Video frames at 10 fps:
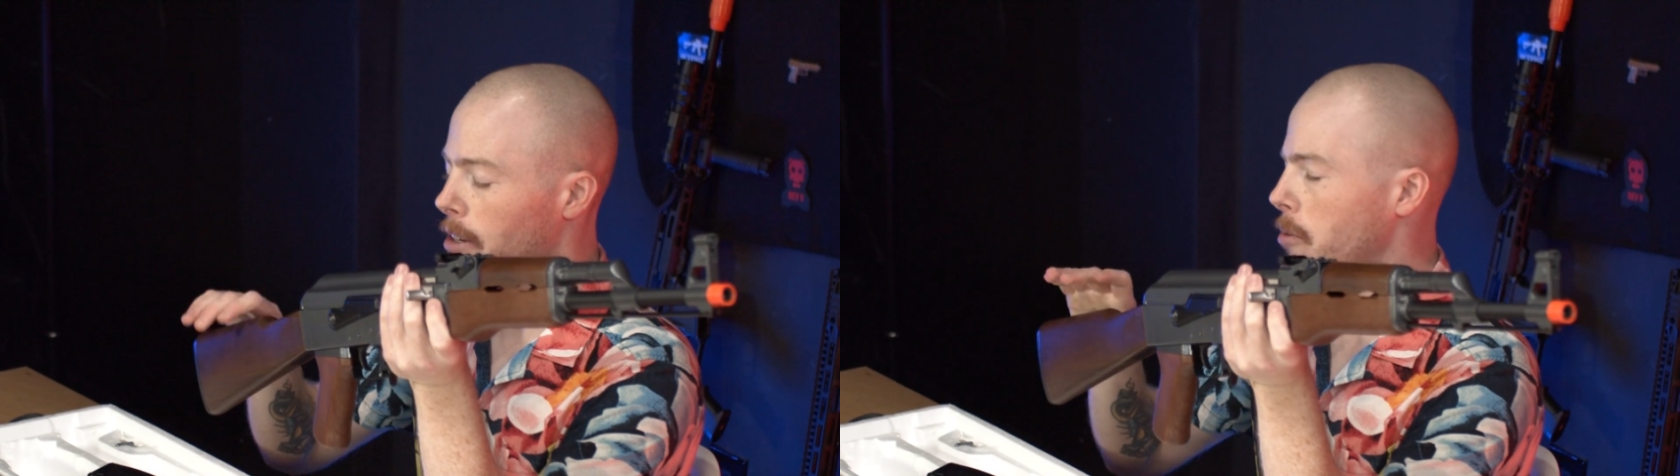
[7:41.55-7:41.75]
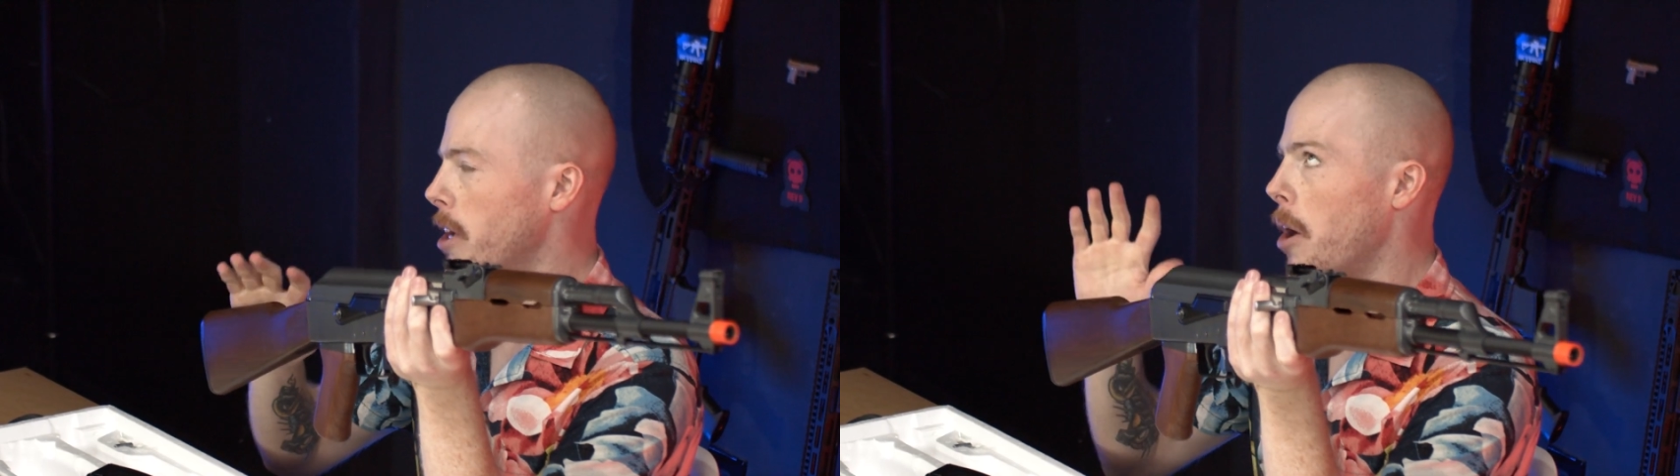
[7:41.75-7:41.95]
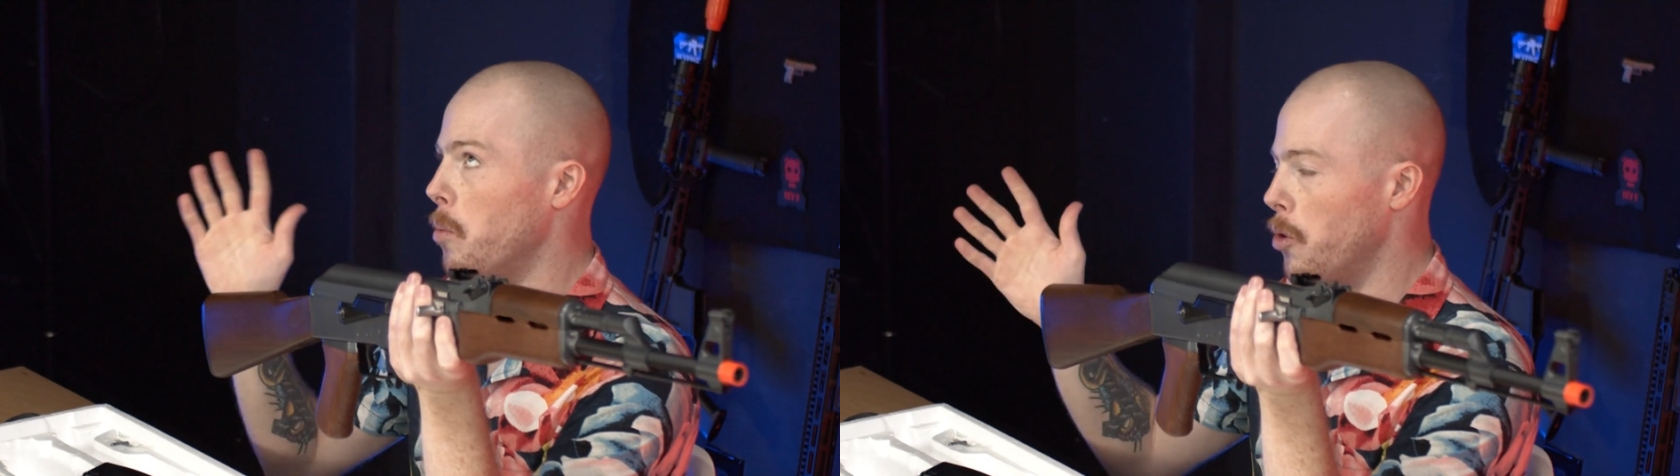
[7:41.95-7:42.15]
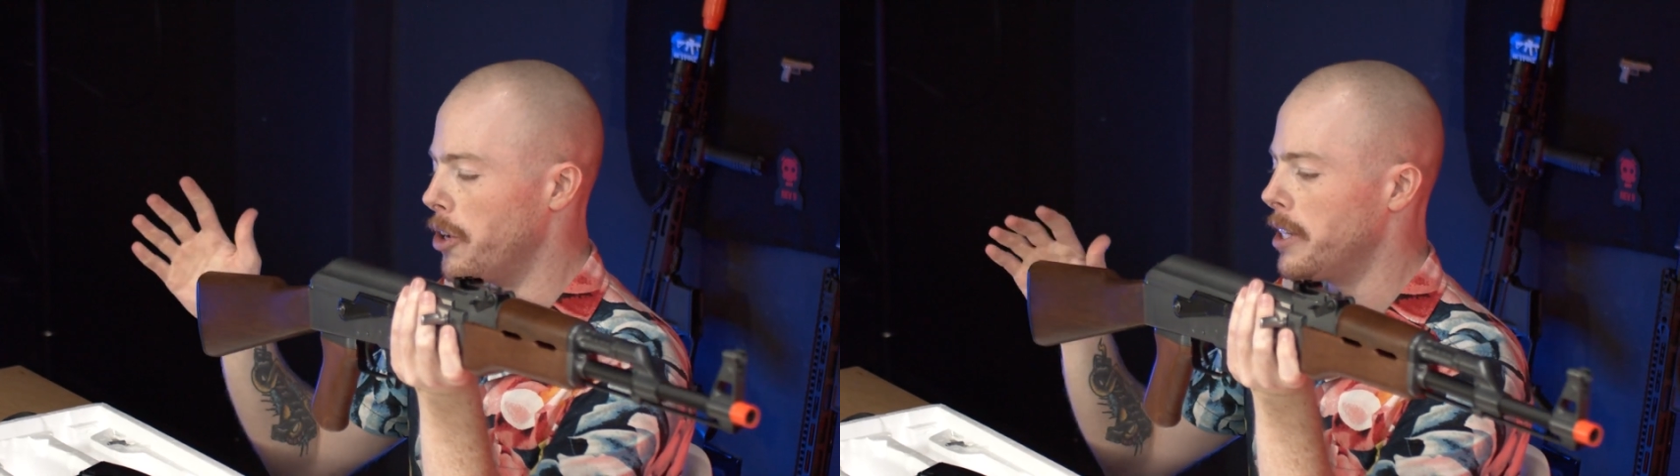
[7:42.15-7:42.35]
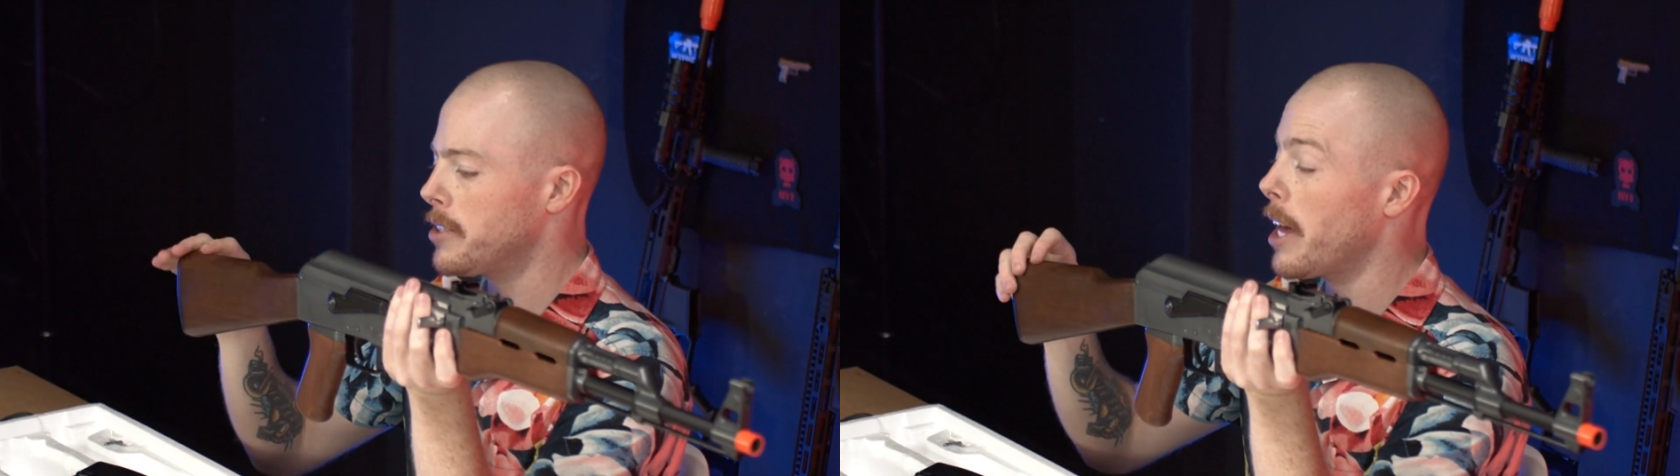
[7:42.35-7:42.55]
Or not
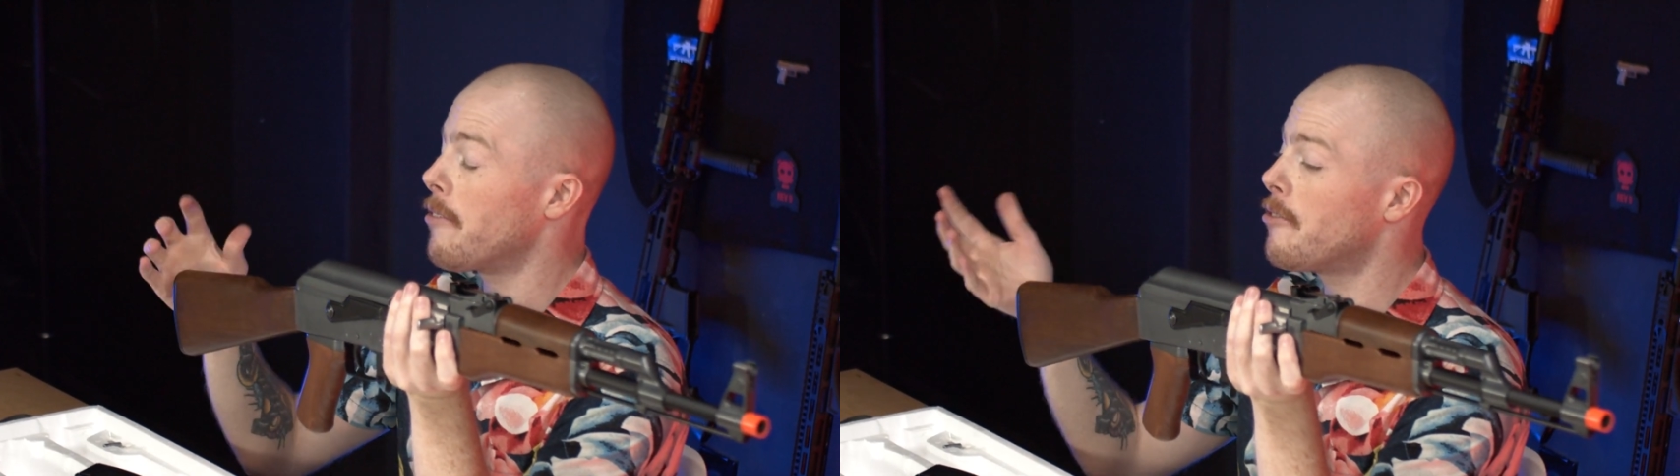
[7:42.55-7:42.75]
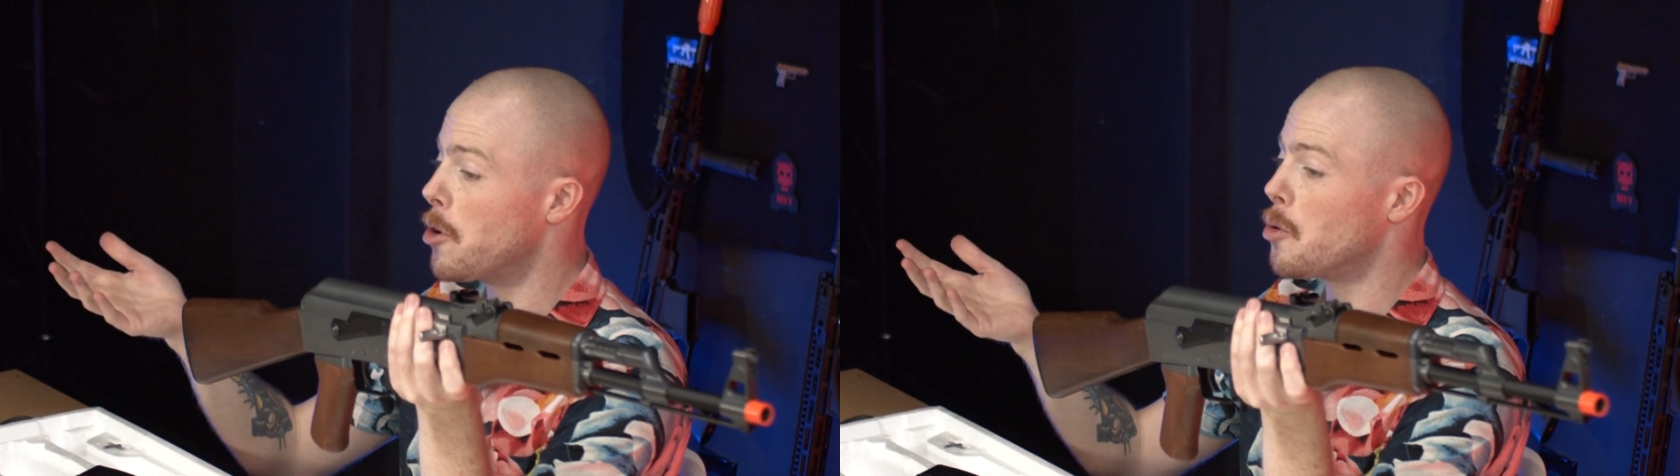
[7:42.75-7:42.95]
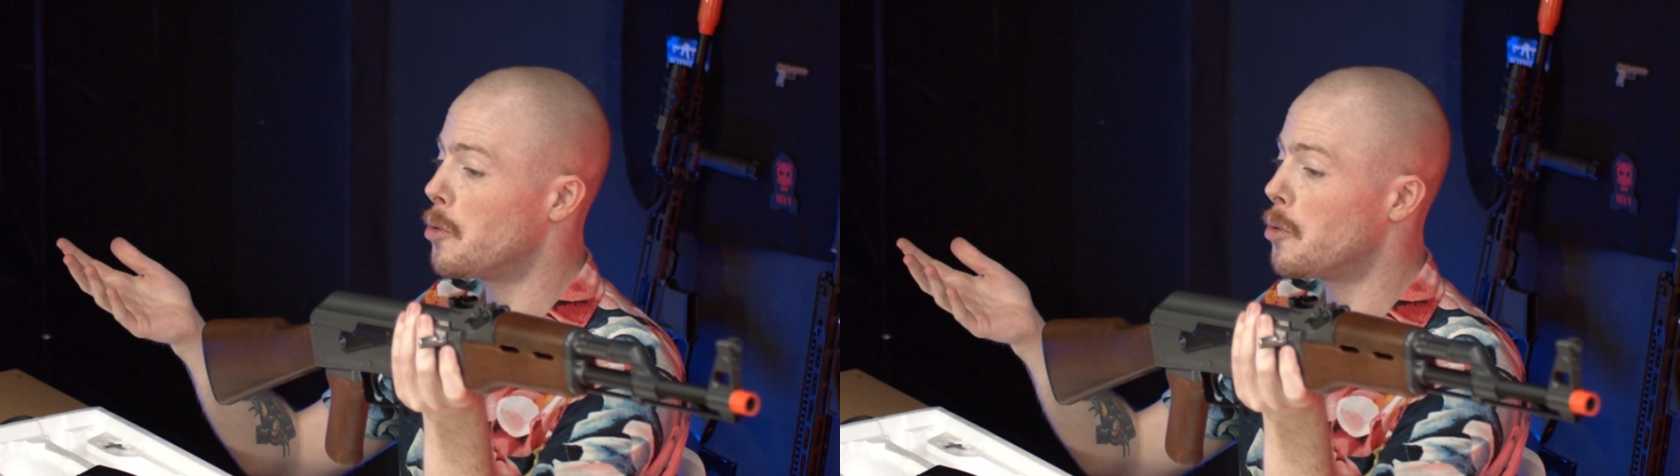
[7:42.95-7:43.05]
wood, it's that faux